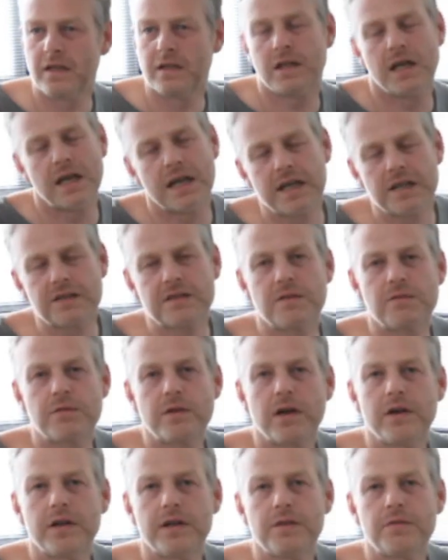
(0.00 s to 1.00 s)
And it's a
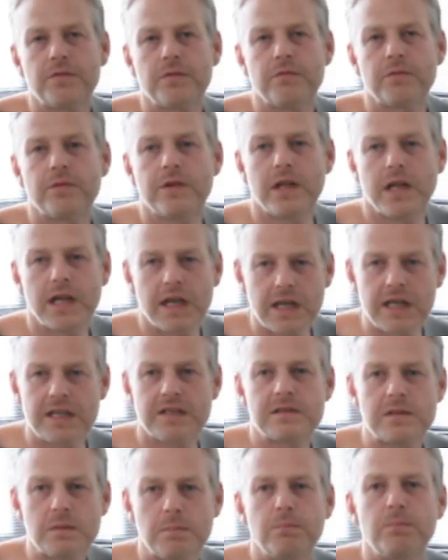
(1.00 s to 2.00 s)
very different feeling, and
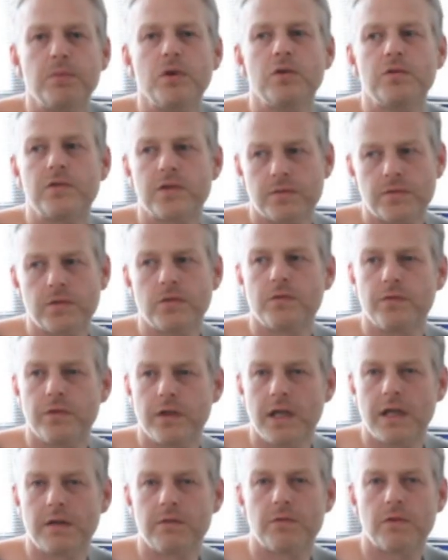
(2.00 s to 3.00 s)
it's a beautiful
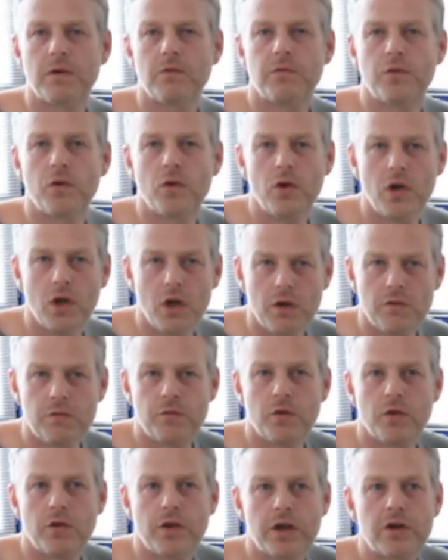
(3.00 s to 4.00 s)
feeling
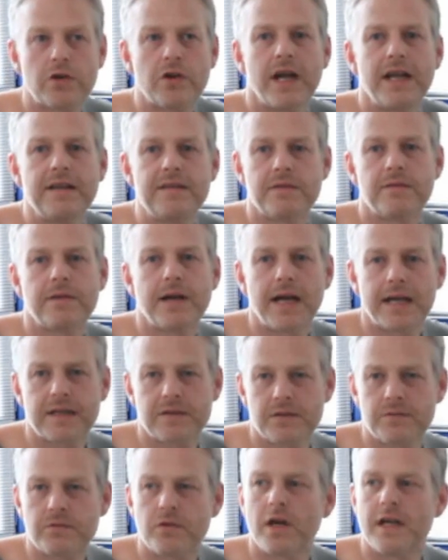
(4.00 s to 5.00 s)
for the creative act
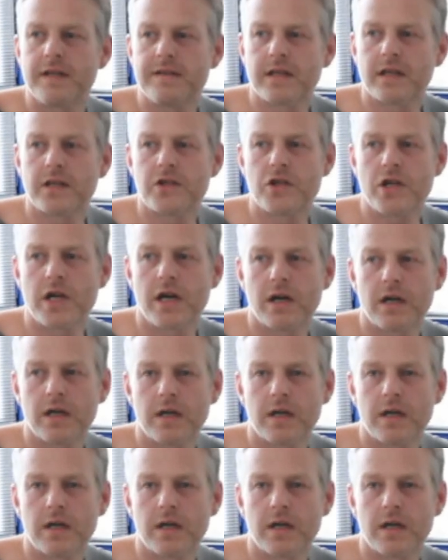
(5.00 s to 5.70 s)
of writing and sharing.